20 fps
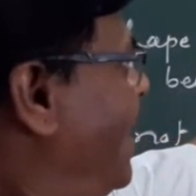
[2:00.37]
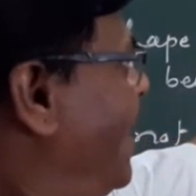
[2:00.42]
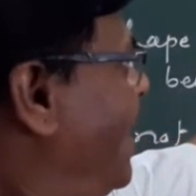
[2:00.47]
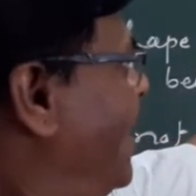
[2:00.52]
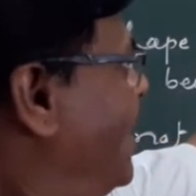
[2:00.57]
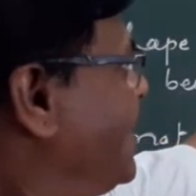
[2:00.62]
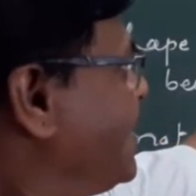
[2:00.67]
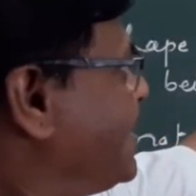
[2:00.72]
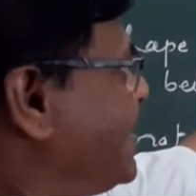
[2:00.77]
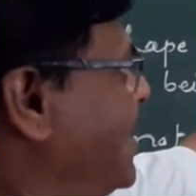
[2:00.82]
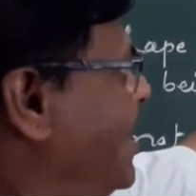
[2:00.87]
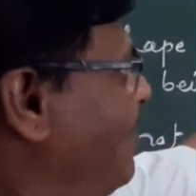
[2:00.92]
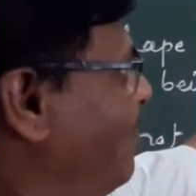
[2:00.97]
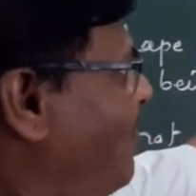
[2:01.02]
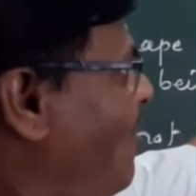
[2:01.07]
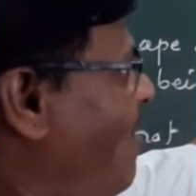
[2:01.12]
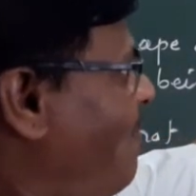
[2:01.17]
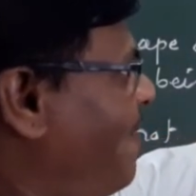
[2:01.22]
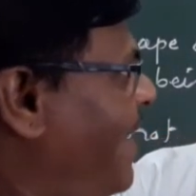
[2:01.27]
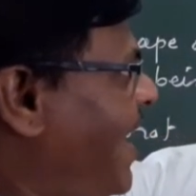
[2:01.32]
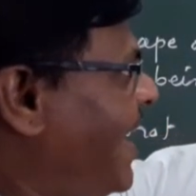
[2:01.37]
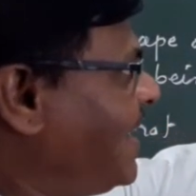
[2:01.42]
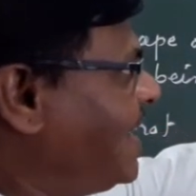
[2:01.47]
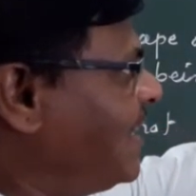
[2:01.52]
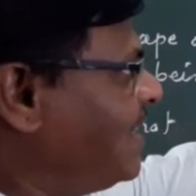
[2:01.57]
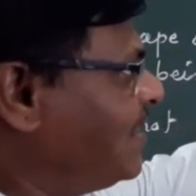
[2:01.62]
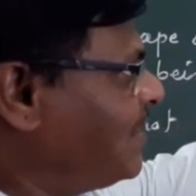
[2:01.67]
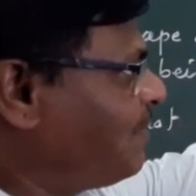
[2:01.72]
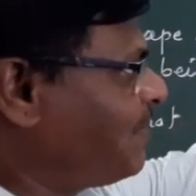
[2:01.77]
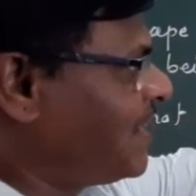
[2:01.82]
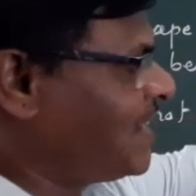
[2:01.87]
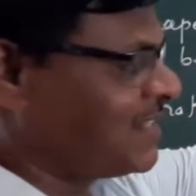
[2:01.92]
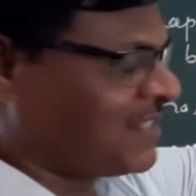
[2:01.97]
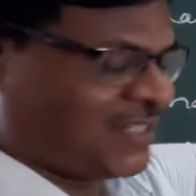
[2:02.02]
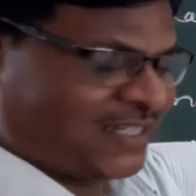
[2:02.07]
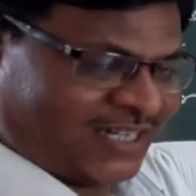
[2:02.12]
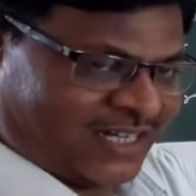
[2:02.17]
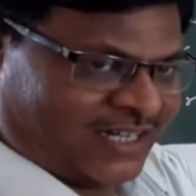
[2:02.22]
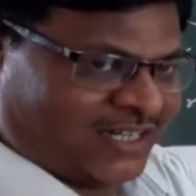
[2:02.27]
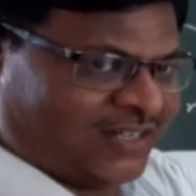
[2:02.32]
a shape of an indifference
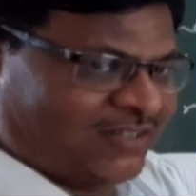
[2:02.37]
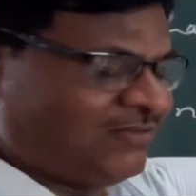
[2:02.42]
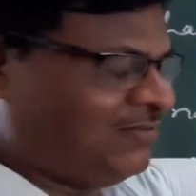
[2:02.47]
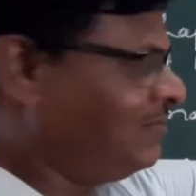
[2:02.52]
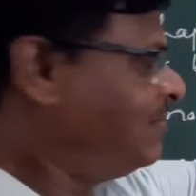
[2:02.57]
curve,